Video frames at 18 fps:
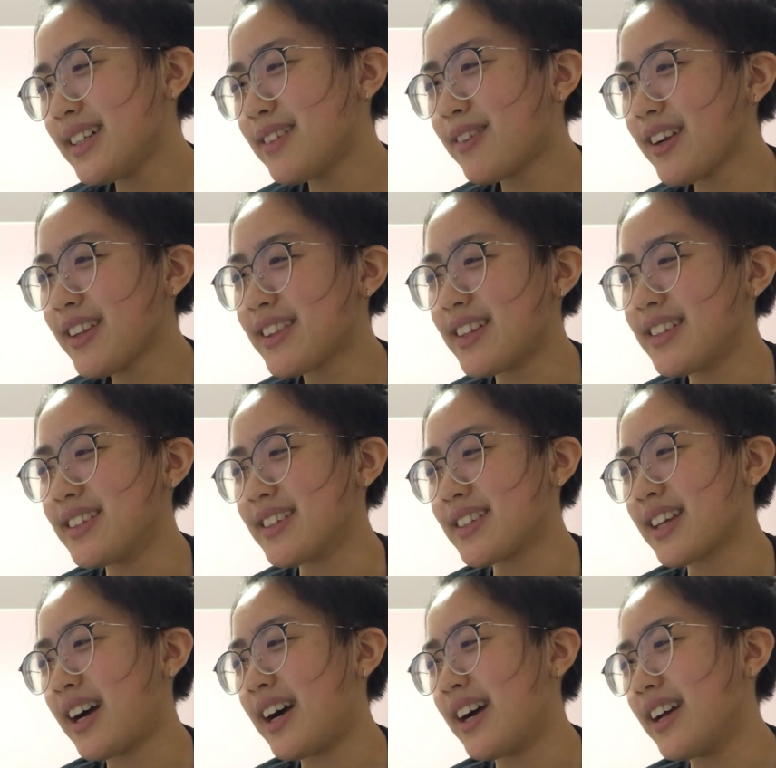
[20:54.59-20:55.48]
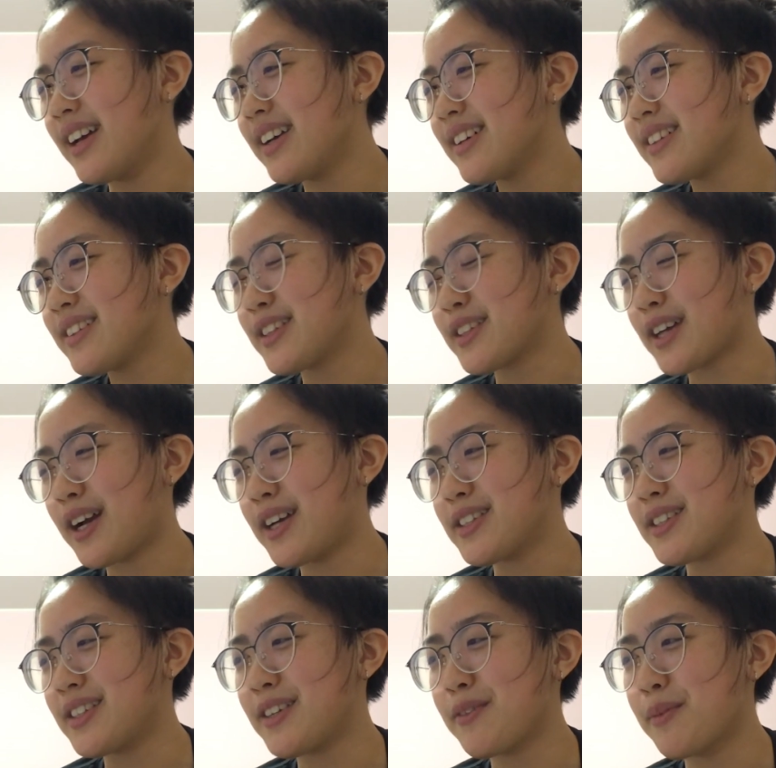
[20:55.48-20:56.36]
Right then, this
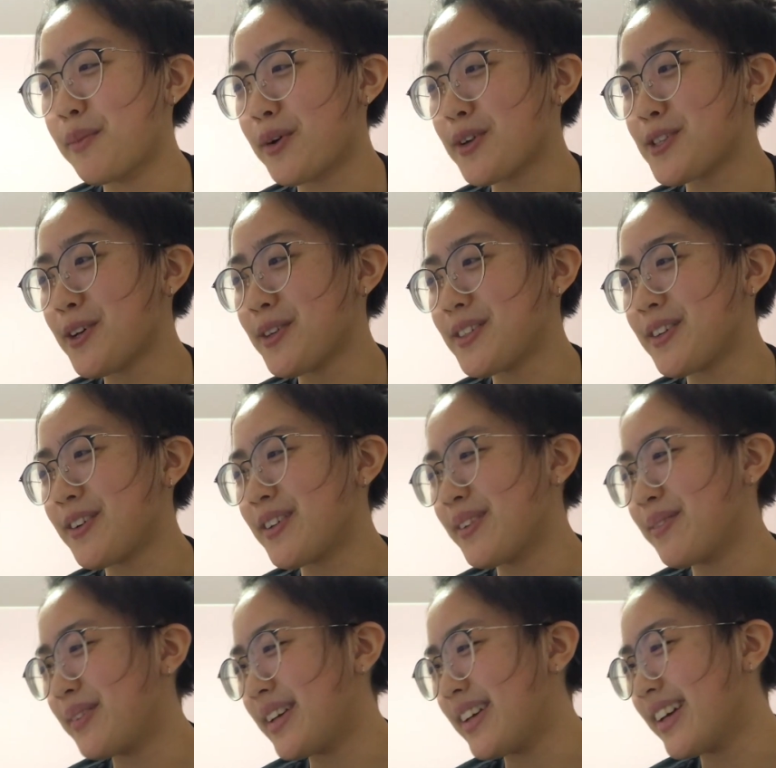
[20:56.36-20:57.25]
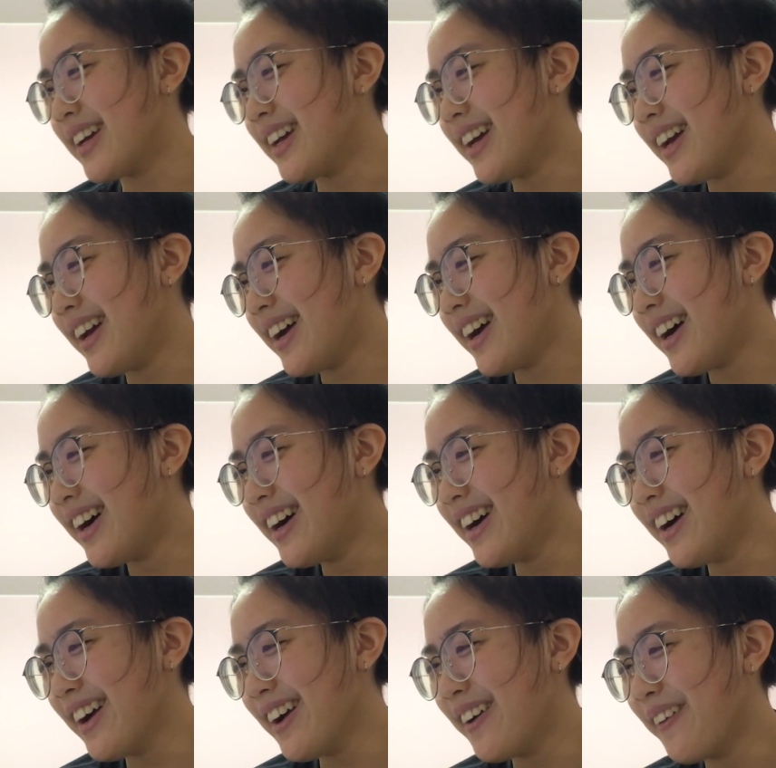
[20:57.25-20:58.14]
guy's even more saltier than me.
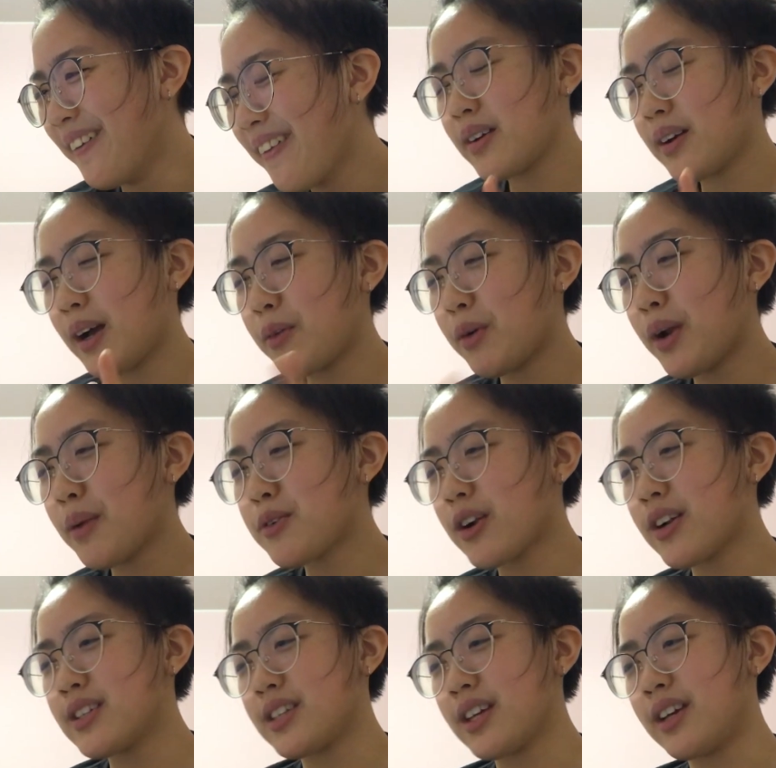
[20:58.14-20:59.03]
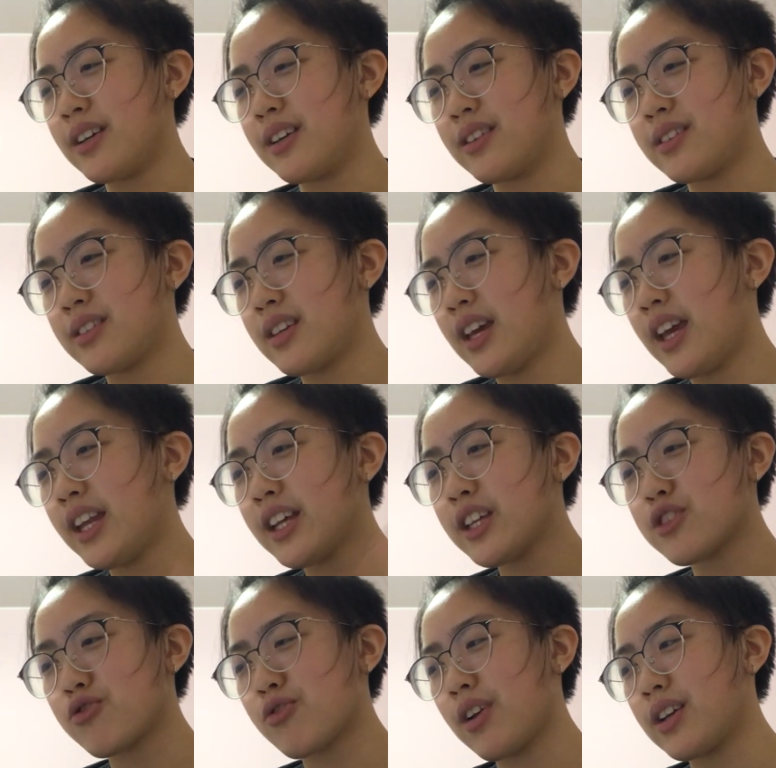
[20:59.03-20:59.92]
What I'm trying to say is, hitting the
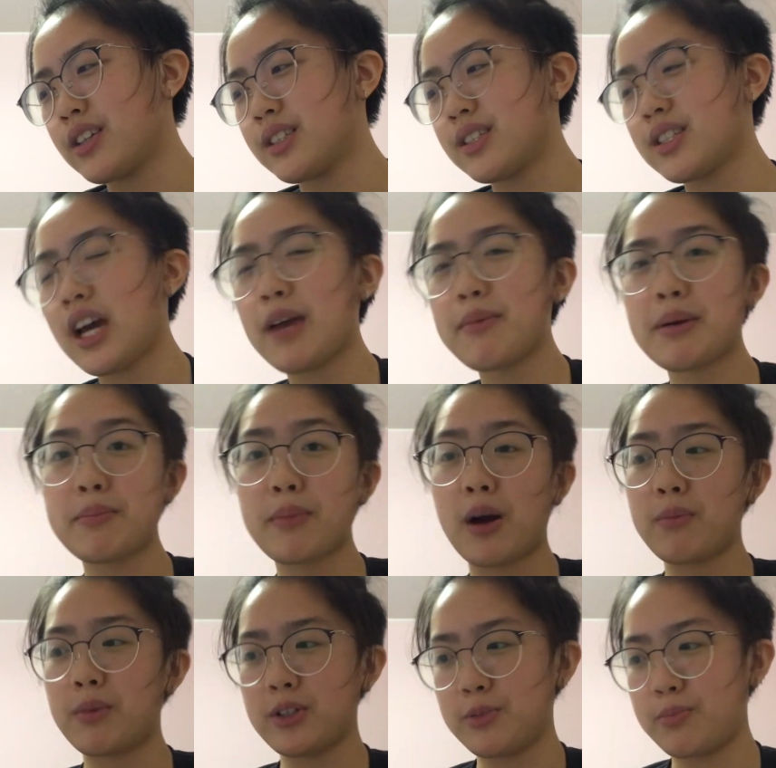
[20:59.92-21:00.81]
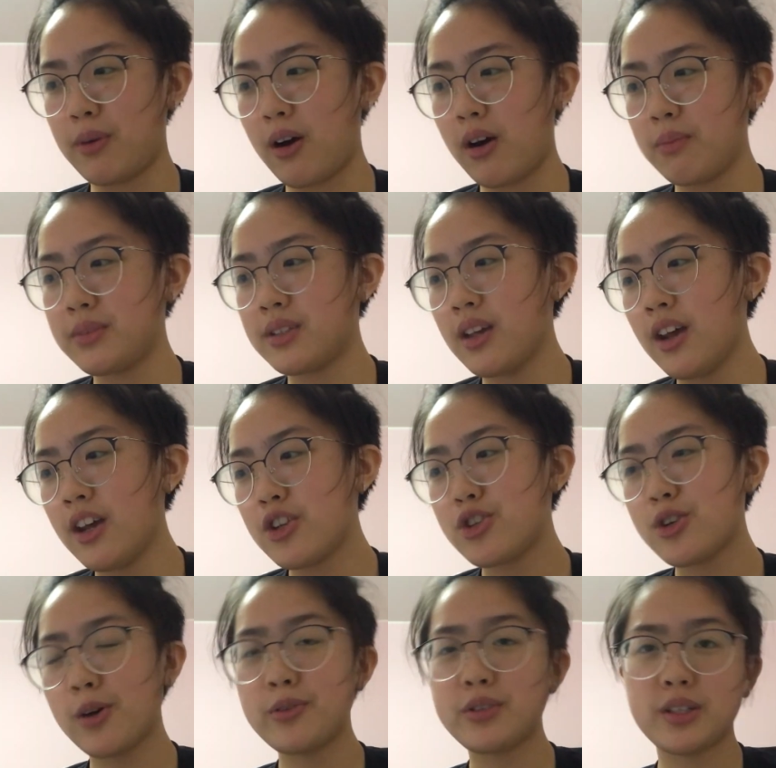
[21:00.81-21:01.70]
strings, timing bombs,
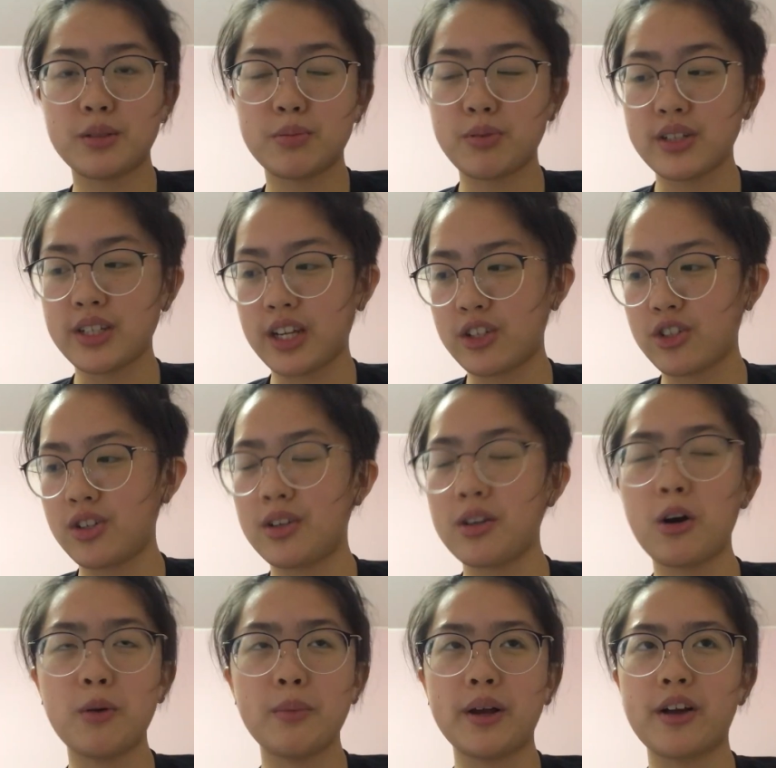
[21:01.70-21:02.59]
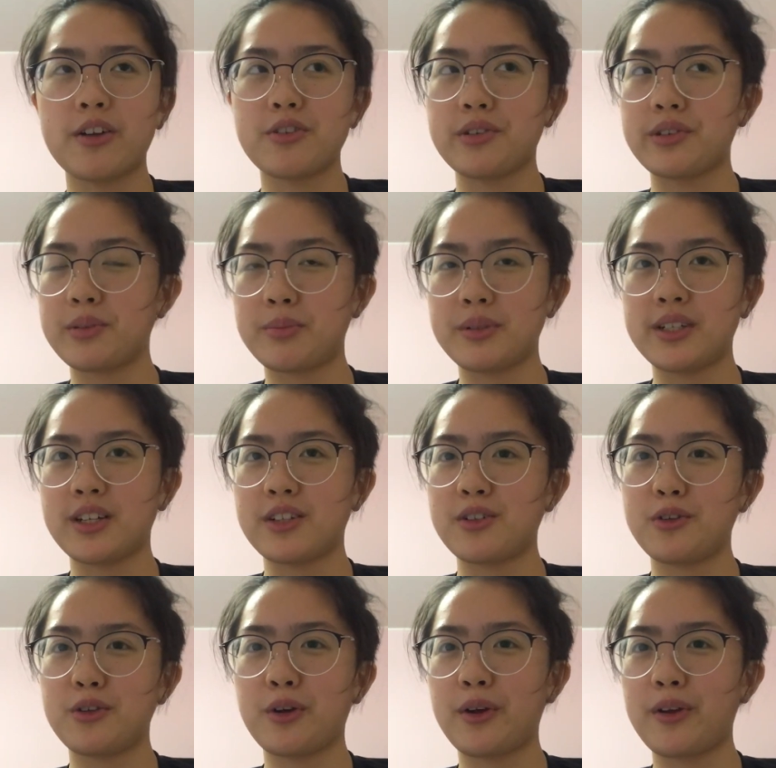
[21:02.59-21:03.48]
Joseph's prediction. Oh my god, Joseph's prediction,
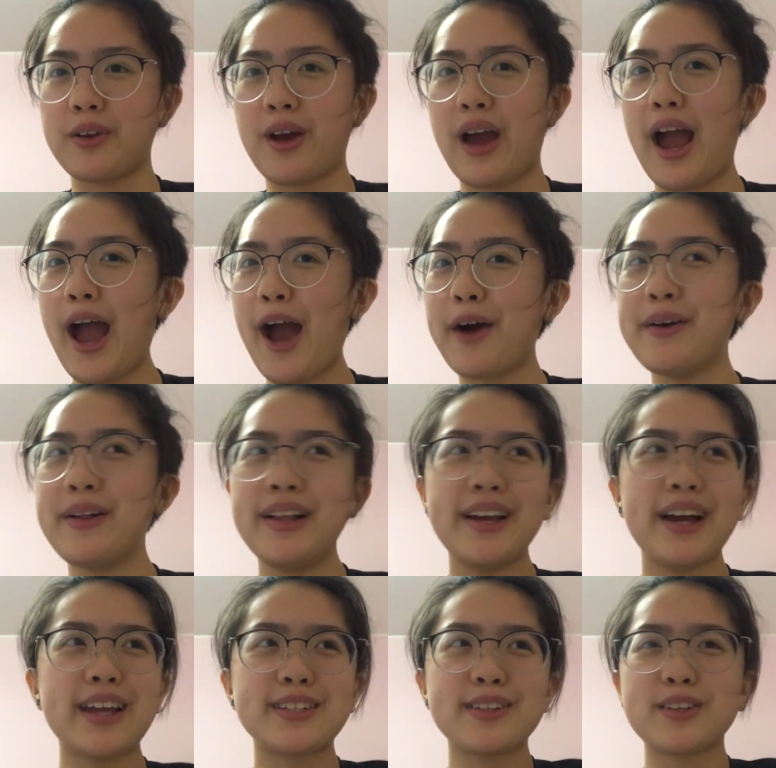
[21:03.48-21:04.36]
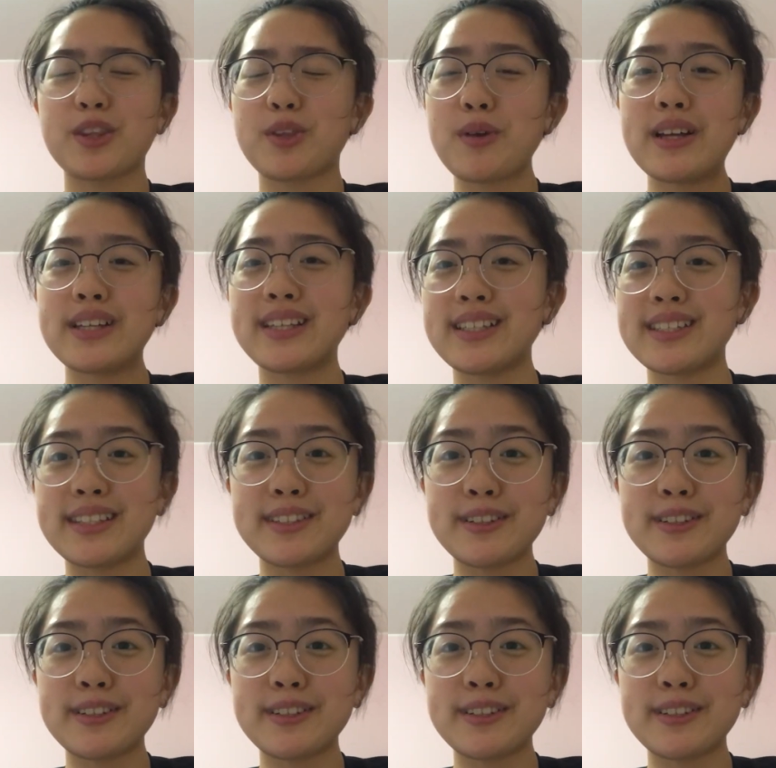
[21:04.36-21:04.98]
you don't even know how. I took 3 seasons.